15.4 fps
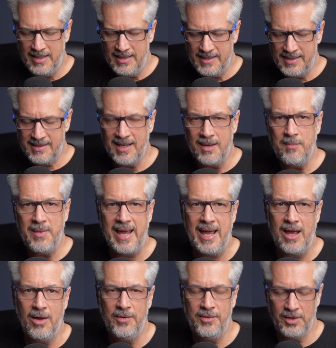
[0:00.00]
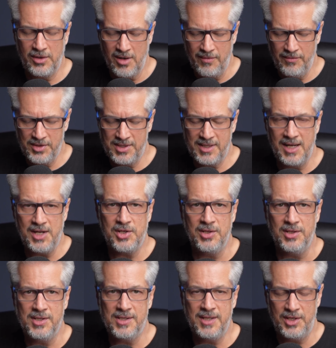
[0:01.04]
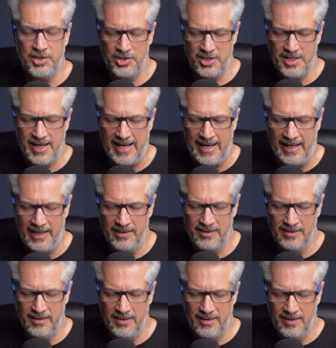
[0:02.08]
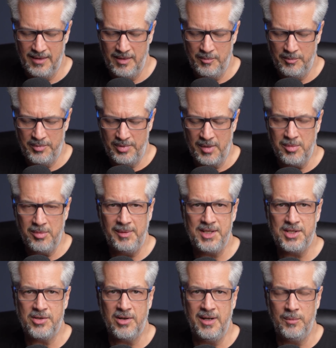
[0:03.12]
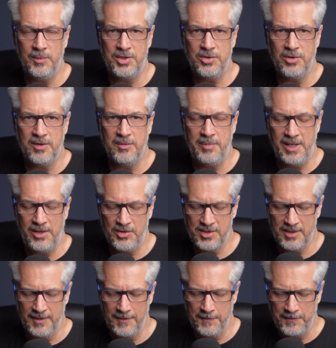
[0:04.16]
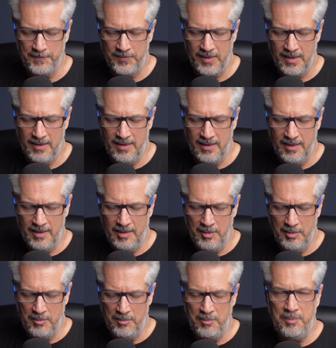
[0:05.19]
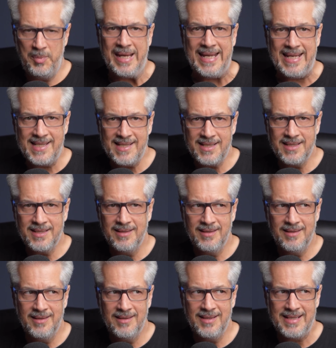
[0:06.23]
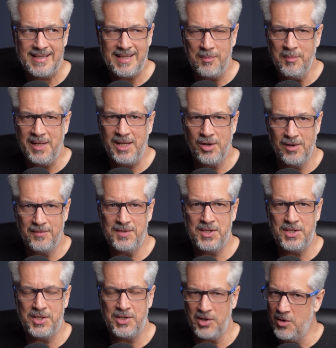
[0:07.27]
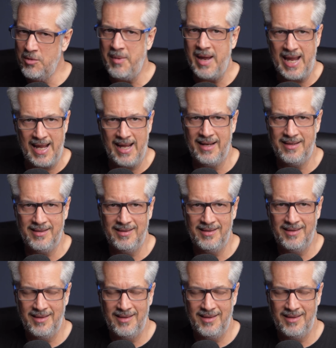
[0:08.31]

somehow the conversations that she had, probably starting with Jordan Peterson, pissed somebody off so bad